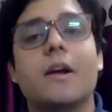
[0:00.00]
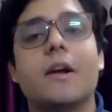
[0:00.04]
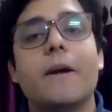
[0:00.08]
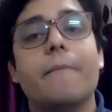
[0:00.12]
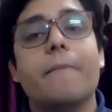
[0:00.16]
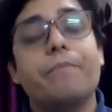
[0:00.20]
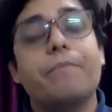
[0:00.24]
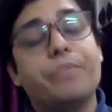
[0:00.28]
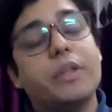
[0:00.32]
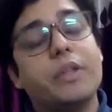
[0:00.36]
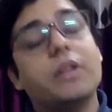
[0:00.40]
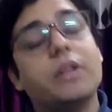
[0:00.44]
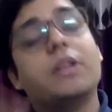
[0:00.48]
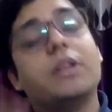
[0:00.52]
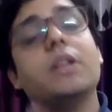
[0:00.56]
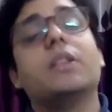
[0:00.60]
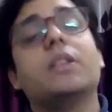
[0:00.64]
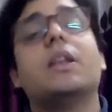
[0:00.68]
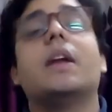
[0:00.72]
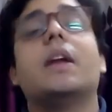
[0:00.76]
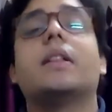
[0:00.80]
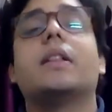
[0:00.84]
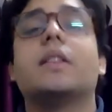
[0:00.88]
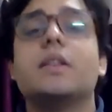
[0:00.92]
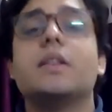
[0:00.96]
This is the
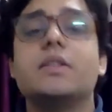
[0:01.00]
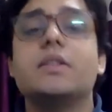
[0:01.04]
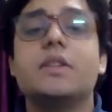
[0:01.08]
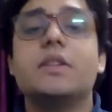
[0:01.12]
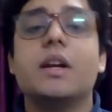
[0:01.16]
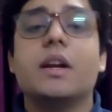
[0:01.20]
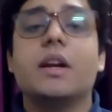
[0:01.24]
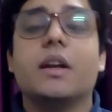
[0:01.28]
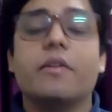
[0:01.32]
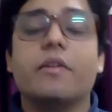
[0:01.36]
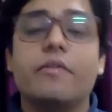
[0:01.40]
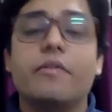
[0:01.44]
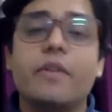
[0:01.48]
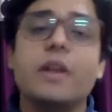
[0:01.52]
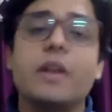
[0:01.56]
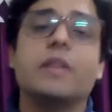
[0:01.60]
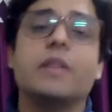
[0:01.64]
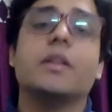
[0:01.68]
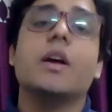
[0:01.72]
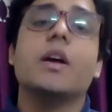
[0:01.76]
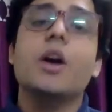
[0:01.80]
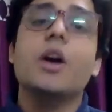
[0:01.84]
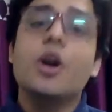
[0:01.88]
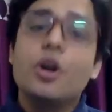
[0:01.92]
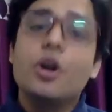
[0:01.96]
essential difference.
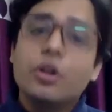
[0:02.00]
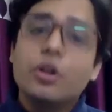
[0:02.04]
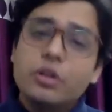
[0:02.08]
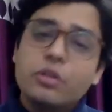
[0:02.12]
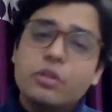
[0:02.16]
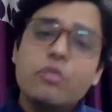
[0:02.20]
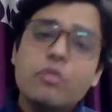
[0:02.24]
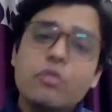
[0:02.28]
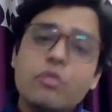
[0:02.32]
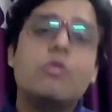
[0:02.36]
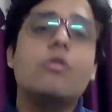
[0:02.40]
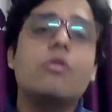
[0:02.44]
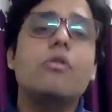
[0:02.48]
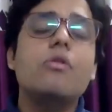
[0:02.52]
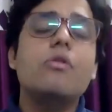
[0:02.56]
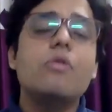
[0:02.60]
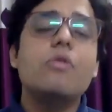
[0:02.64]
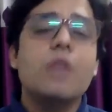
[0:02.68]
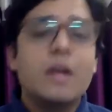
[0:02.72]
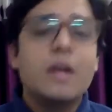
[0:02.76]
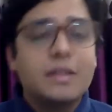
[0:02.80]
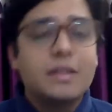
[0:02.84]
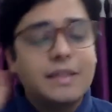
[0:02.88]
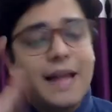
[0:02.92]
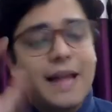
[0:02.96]
So
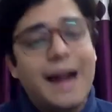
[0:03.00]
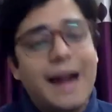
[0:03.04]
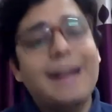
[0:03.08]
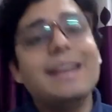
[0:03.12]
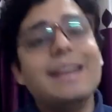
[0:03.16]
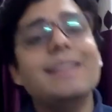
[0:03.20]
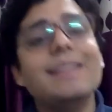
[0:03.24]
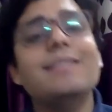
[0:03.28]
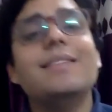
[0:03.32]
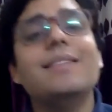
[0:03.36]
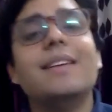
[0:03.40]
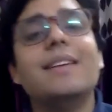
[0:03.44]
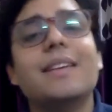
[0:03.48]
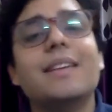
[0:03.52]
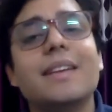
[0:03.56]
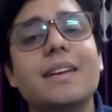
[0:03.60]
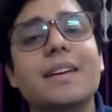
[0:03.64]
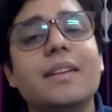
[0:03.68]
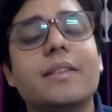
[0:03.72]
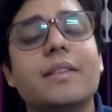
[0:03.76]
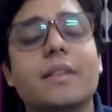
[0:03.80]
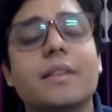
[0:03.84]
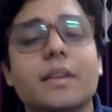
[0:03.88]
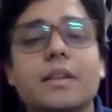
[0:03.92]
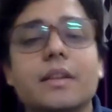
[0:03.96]
that is the
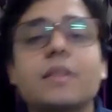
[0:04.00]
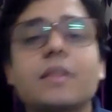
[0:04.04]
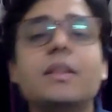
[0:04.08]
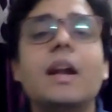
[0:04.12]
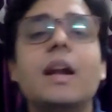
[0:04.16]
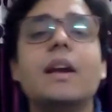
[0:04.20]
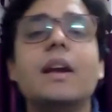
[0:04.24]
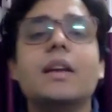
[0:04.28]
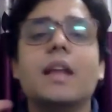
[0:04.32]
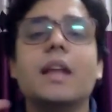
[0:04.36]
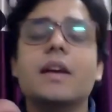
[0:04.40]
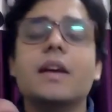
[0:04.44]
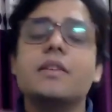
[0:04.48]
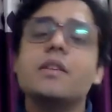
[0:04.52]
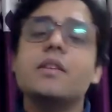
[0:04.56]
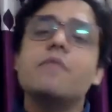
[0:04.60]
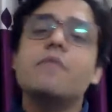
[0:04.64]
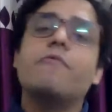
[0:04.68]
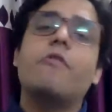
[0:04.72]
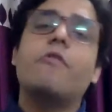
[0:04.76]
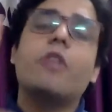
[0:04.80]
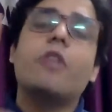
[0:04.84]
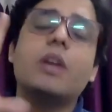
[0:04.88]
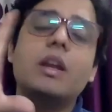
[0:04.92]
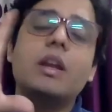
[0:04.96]
reason that section
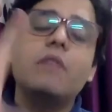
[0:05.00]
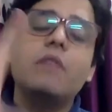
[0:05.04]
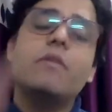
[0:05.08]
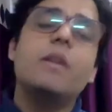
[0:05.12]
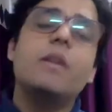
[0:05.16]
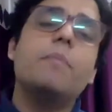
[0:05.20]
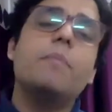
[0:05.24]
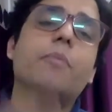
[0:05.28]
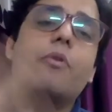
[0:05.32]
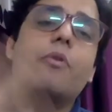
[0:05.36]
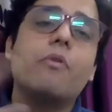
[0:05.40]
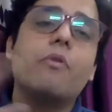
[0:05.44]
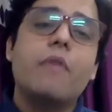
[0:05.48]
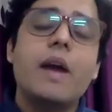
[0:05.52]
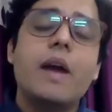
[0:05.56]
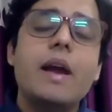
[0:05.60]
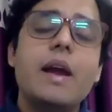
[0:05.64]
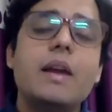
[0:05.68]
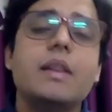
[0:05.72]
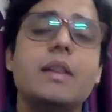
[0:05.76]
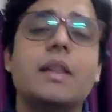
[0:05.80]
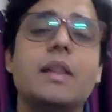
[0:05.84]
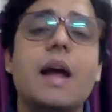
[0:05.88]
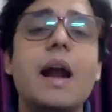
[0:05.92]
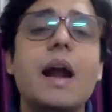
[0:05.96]
41 provides
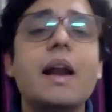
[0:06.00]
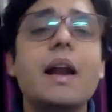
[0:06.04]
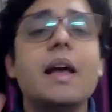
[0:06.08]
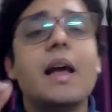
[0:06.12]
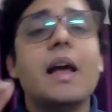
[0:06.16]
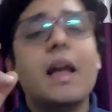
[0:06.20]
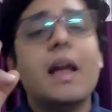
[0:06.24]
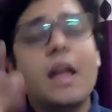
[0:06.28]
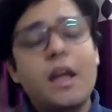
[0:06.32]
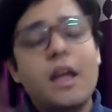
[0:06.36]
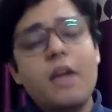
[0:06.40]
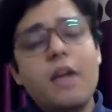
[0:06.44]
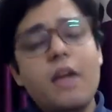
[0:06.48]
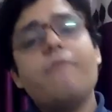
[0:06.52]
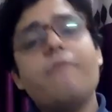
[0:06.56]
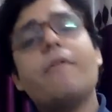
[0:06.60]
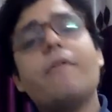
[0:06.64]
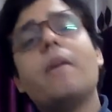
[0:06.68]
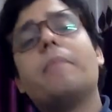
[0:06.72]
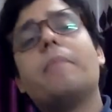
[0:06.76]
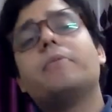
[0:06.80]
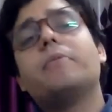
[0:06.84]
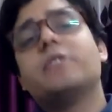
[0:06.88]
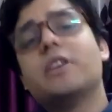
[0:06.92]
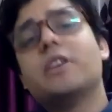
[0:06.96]
that if
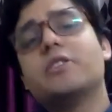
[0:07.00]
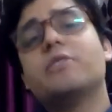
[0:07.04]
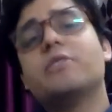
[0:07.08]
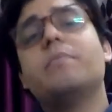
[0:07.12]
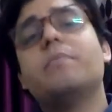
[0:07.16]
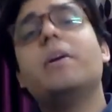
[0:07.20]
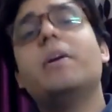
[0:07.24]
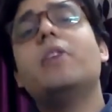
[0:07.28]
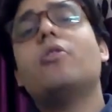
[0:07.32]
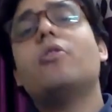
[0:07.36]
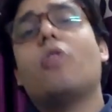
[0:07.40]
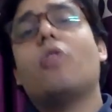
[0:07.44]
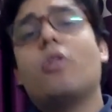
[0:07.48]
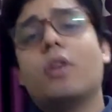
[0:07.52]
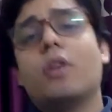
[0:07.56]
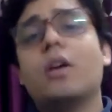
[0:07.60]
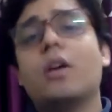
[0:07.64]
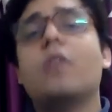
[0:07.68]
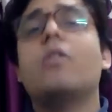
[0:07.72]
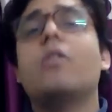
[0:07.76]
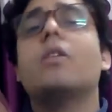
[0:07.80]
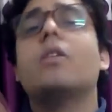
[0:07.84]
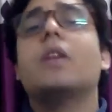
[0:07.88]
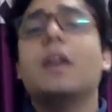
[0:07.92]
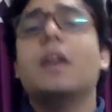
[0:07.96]
a judgment, order, or
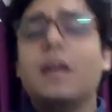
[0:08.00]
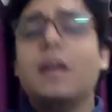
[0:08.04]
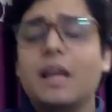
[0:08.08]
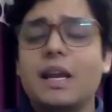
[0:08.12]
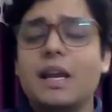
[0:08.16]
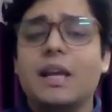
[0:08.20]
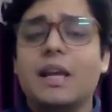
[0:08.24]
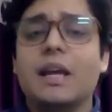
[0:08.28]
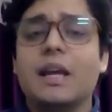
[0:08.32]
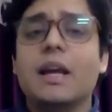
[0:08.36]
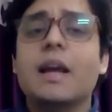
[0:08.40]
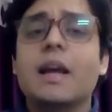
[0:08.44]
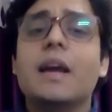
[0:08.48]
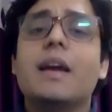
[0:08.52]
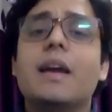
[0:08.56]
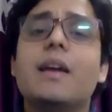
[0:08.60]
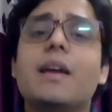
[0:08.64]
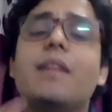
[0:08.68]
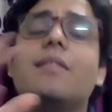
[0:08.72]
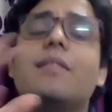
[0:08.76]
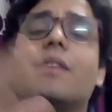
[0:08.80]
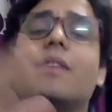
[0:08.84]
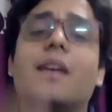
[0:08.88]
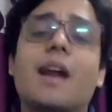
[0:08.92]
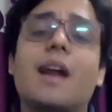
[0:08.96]
decree is
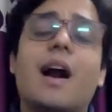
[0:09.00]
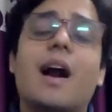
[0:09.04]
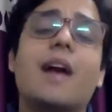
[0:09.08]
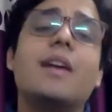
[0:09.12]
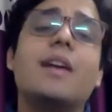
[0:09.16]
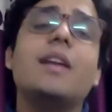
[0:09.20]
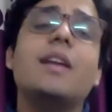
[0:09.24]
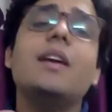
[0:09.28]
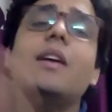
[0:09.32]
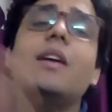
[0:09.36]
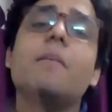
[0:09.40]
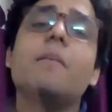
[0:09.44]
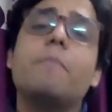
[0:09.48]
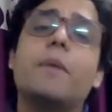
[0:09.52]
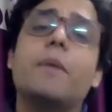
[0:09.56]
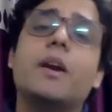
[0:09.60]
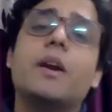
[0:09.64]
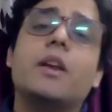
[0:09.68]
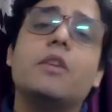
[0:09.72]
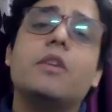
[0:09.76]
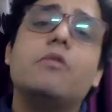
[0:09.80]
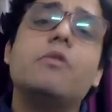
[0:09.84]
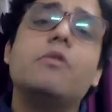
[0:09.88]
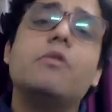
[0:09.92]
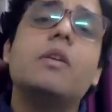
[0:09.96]
granting a
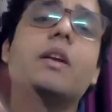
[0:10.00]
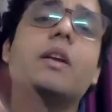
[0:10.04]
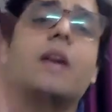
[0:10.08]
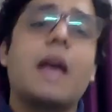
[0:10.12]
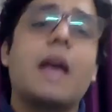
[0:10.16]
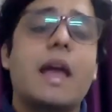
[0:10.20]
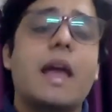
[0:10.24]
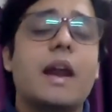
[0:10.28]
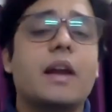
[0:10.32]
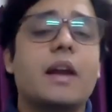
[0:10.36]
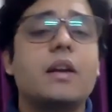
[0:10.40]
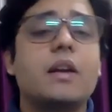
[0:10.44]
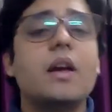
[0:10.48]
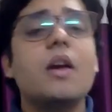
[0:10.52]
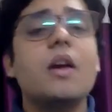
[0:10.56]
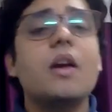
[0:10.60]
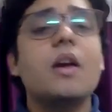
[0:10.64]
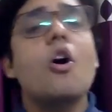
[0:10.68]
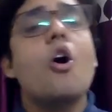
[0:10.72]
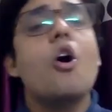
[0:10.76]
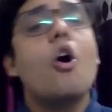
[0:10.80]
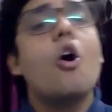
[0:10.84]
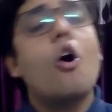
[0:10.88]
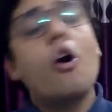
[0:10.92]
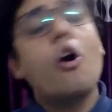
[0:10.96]
particular character
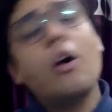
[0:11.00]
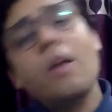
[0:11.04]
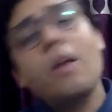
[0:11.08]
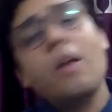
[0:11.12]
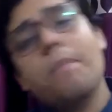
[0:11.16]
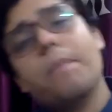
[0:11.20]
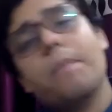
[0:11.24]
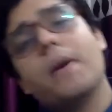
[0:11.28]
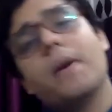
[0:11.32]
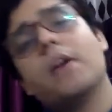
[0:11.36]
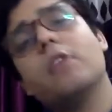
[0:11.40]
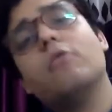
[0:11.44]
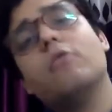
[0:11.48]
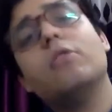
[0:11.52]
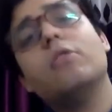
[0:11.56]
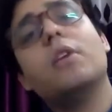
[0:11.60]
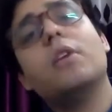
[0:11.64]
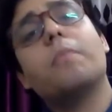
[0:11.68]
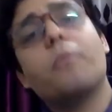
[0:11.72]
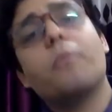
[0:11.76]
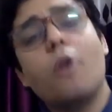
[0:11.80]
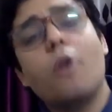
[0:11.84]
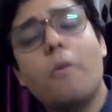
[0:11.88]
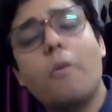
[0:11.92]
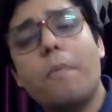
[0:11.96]
or a particular
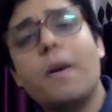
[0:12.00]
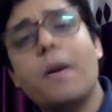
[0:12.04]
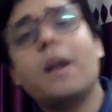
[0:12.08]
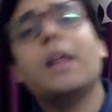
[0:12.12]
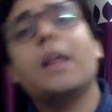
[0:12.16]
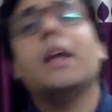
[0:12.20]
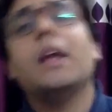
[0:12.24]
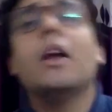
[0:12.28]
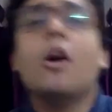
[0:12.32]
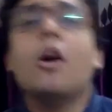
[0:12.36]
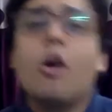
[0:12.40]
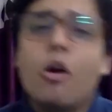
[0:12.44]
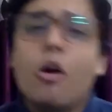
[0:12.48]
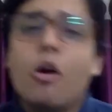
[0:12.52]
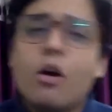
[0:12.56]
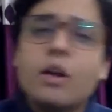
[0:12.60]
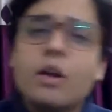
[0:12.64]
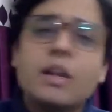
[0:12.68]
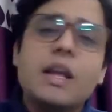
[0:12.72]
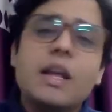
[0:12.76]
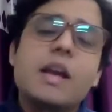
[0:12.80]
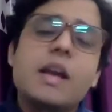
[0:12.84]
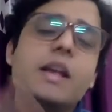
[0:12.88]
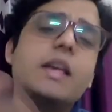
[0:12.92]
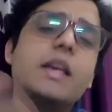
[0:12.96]
property, or
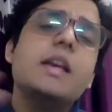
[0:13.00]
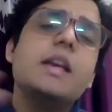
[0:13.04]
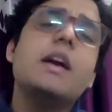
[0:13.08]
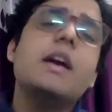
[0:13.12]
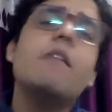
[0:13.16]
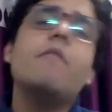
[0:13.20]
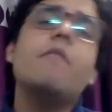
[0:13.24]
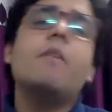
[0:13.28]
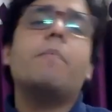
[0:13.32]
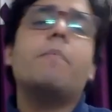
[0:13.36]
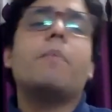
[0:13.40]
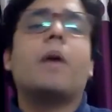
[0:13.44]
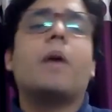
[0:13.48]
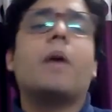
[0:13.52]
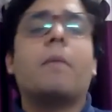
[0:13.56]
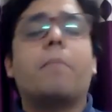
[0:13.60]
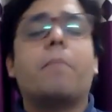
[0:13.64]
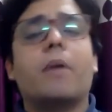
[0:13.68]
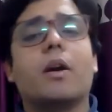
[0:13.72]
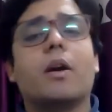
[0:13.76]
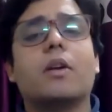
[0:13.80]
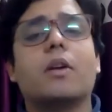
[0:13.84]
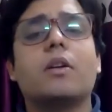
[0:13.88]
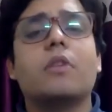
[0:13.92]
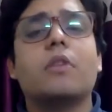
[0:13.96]
taking away a
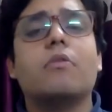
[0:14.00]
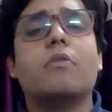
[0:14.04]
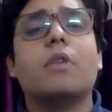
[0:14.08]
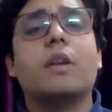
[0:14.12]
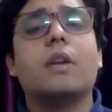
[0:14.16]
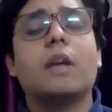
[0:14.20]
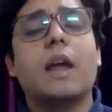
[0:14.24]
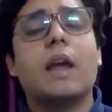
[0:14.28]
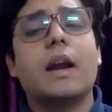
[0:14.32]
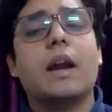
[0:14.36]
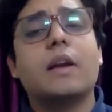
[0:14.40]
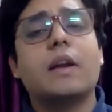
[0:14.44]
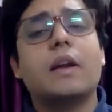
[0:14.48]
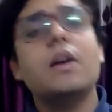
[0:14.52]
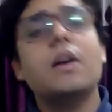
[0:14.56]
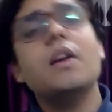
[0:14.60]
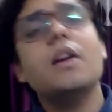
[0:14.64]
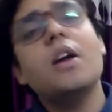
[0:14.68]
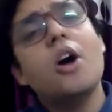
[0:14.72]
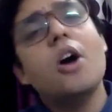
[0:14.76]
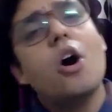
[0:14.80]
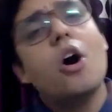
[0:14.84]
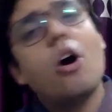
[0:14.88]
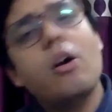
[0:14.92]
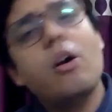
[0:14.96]
particular character
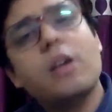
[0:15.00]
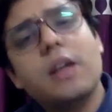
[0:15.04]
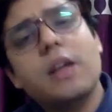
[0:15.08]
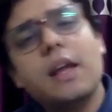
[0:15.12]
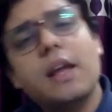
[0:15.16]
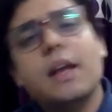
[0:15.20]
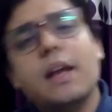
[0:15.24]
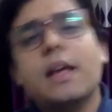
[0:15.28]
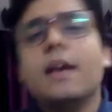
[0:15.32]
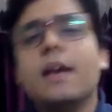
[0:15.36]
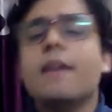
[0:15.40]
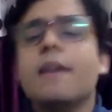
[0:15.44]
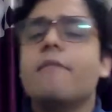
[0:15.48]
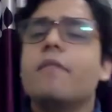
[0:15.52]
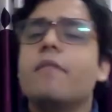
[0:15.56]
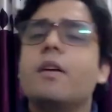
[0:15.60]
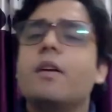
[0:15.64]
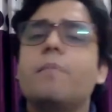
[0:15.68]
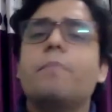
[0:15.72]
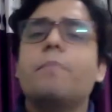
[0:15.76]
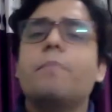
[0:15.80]
or taking away a